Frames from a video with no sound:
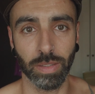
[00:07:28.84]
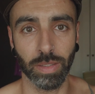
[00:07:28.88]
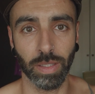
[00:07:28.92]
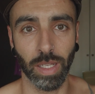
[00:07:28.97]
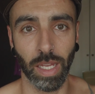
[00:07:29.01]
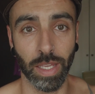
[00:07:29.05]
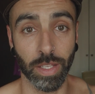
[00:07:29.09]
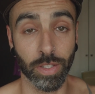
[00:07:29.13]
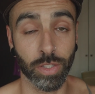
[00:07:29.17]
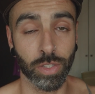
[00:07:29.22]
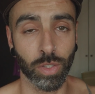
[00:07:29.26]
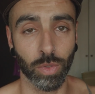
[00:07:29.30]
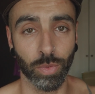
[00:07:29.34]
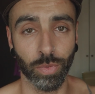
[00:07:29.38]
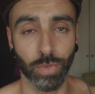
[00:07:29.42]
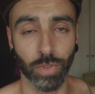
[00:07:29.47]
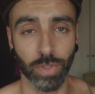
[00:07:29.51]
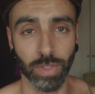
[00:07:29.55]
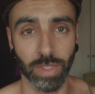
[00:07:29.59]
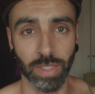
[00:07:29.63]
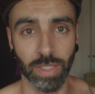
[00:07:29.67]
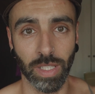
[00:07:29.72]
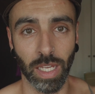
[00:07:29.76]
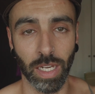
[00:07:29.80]
ISO
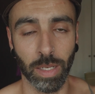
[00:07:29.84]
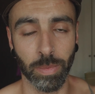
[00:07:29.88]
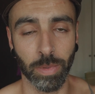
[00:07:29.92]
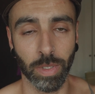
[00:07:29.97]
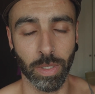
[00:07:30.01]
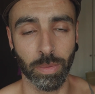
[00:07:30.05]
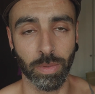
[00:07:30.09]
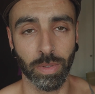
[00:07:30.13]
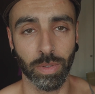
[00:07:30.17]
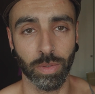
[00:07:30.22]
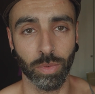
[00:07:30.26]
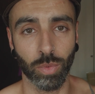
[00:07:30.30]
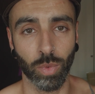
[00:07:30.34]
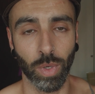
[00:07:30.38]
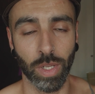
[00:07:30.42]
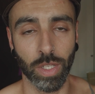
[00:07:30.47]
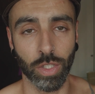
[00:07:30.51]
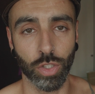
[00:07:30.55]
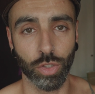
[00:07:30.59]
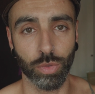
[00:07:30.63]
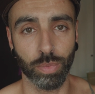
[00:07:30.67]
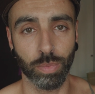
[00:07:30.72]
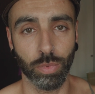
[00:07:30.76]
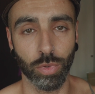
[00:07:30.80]
for dynamic
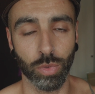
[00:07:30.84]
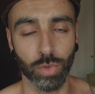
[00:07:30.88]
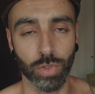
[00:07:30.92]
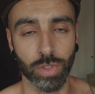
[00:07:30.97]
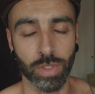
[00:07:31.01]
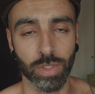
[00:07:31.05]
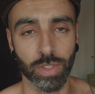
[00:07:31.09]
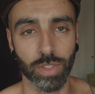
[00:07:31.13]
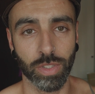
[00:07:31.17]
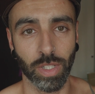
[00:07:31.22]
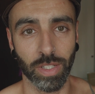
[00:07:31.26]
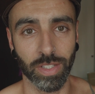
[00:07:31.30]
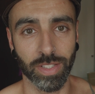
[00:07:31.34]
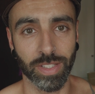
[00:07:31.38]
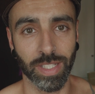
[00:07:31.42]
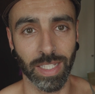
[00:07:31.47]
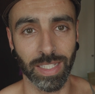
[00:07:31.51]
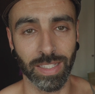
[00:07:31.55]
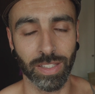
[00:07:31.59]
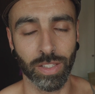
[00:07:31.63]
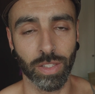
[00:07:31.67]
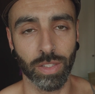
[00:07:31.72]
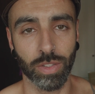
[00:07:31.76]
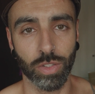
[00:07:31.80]
range boost starts
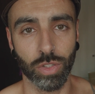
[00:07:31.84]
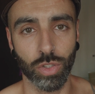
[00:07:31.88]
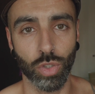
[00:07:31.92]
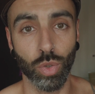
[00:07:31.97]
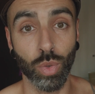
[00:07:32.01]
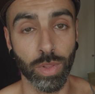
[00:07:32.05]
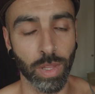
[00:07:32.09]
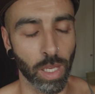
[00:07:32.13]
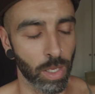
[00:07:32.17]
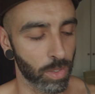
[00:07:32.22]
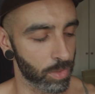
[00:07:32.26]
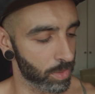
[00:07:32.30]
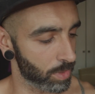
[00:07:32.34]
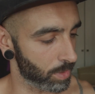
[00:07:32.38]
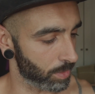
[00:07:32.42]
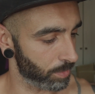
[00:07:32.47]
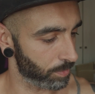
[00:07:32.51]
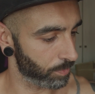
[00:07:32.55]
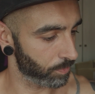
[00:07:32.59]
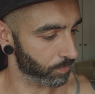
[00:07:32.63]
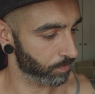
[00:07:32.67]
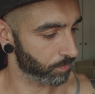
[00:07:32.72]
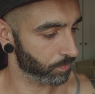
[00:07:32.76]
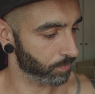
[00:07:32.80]
at 2000,
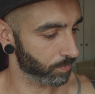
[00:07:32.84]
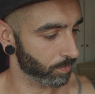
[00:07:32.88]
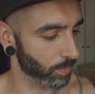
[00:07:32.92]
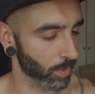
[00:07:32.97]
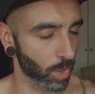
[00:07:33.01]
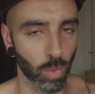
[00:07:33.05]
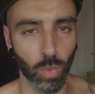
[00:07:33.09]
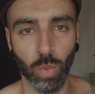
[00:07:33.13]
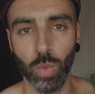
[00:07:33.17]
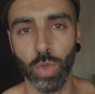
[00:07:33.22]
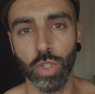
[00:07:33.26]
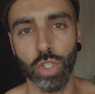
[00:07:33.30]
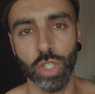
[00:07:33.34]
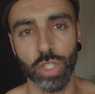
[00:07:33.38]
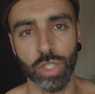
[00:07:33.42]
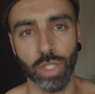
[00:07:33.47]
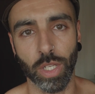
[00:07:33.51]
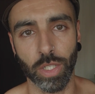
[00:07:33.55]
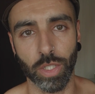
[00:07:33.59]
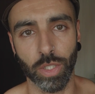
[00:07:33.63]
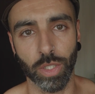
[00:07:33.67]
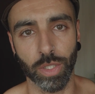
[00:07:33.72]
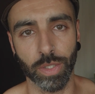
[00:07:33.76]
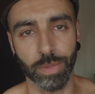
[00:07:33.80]
which is
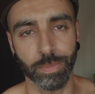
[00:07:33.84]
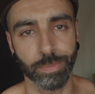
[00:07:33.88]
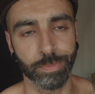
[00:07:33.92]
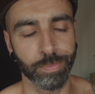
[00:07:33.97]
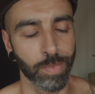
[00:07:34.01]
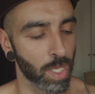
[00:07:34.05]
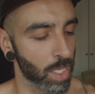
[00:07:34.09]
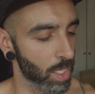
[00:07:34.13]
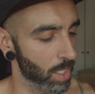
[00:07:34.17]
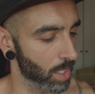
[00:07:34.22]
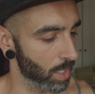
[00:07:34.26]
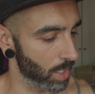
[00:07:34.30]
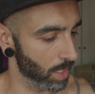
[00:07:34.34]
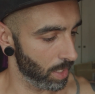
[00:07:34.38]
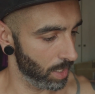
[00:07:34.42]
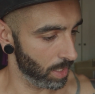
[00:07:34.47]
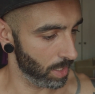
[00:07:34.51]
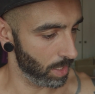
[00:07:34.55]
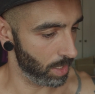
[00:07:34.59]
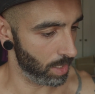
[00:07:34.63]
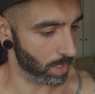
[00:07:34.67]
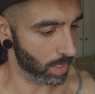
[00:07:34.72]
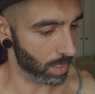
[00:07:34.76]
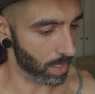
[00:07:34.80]
not good.
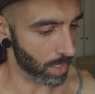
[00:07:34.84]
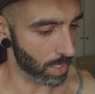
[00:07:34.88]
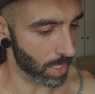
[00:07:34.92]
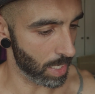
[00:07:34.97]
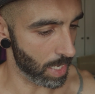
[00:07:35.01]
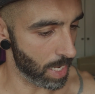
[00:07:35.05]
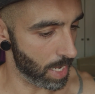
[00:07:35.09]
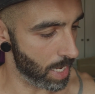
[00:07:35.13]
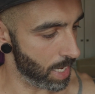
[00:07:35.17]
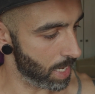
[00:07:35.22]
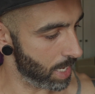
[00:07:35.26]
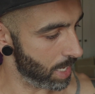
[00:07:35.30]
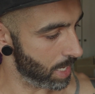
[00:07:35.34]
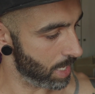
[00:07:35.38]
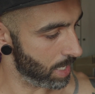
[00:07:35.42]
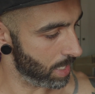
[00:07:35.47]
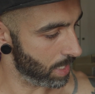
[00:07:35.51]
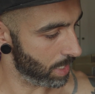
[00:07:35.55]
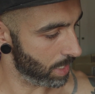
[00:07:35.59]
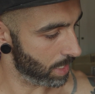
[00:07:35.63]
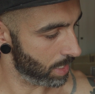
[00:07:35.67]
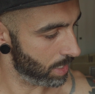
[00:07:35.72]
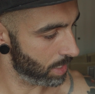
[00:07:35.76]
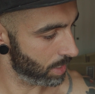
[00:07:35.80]

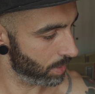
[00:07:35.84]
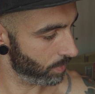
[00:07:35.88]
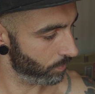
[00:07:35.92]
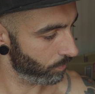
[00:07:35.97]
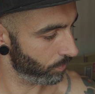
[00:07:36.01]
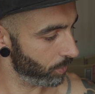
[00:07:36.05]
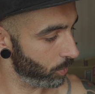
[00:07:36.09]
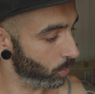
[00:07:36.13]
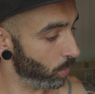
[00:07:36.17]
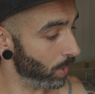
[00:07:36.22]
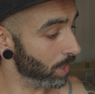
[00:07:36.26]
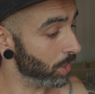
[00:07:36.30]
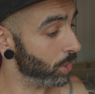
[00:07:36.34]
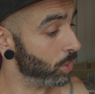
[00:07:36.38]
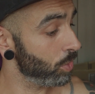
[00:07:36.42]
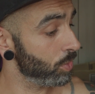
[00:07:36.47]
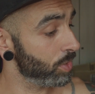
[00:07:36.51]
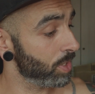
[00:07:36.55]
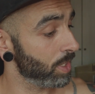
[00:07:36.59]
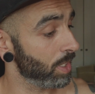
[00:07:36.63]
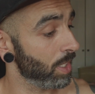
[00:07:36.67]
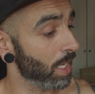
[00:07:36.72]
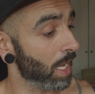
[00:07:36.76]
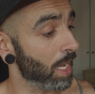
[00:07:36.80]
And when
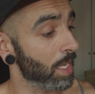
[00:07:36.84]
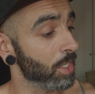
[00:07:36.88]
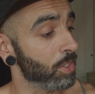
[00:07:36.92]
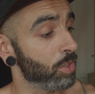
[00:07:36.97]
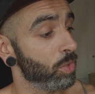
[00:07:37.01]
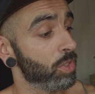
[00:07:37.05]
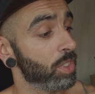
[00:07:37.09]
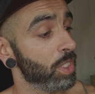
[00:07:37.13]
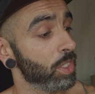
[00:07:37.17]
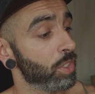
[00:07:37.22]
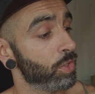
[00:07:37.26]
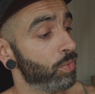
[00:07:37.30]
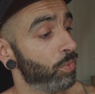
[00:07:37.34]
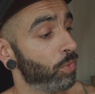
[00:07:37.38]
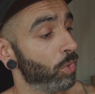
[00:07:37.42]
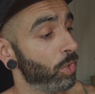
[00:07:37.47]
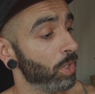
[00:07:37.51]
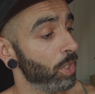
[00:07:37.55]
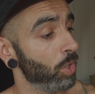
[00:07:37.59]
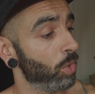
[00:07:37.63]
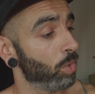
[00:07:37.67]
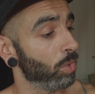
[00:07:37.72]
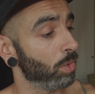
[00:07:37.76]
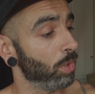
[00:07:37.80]
using ISO
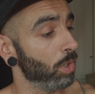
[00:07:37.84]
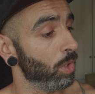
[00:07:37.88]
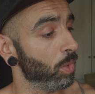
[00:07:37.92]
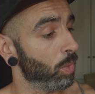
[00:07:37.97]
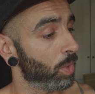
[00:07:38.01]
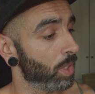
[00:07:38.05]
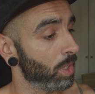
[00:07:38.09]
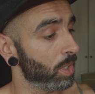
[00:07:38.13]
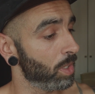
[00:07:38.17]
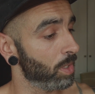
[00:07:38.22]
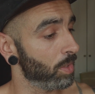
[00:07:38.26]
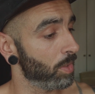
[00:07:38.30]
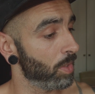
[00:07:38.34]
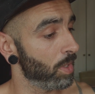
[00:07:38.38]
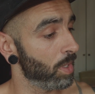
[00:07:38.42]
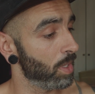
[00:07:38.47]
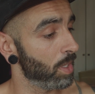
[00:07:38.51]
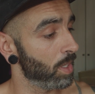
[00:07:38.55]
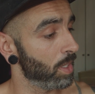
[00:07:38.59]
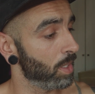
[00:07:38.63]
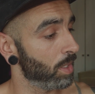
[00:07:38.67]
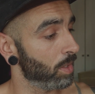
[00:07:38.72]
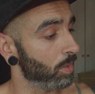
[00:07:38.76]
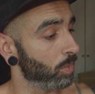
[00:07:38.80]
640 or lower,
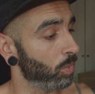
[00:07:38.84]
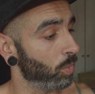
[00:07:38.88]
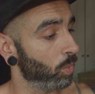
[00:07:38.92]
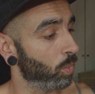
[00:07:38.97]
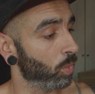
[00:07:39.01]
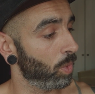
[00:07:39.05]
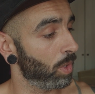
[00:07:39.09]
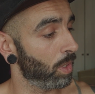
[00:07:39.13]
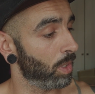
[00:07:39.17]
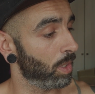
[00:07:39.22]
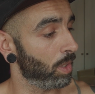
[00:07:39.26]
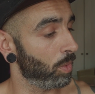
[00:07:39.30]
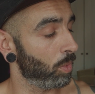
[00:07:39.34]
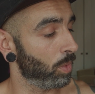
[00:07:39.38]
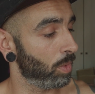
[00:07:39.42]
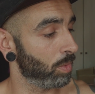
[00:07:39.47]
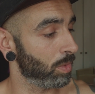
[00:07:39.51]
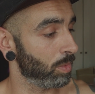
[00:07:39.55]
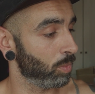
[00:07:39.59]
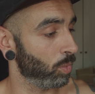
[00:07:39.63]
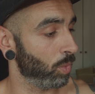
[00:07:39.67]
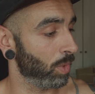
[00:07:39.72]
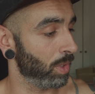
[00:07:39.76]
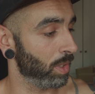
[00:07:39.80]

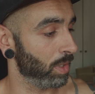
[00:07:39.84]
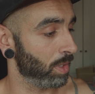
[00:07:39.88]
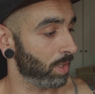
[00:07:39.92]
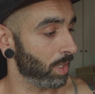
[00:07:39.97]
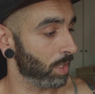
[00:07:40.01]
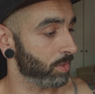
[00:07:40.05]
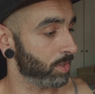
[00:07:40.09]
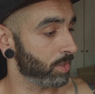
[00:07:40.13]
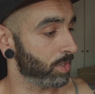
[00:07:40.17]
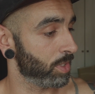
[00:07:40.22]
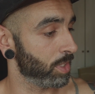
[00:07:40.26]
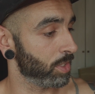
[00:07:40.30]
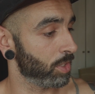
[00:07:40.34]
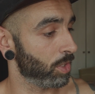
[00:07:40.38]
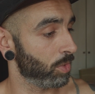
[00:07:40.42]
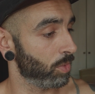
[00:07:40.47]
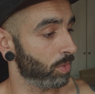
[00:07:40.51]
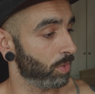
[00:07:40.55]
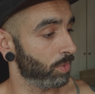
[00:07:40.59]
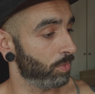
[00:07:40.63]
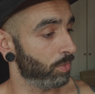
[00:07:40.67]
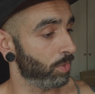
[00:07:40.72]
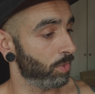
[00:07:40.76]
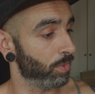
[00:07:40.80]

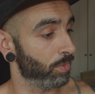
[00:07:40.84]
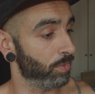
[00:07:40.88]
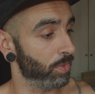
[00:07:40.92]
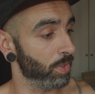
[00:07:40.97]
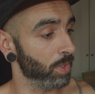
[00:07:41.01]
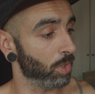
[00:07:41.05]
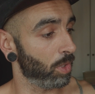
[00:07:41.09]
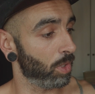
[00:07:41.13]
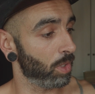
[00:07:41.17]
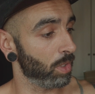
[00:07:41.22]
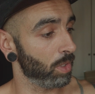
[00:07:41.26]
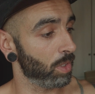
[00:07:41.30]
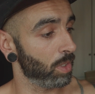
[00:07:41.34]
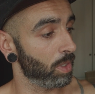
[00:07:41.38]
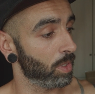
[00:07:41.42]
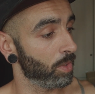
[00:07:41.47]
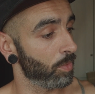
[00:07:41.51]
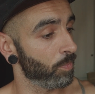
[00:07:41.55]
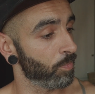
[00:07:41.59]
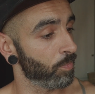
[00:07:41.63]
1600 for vlog,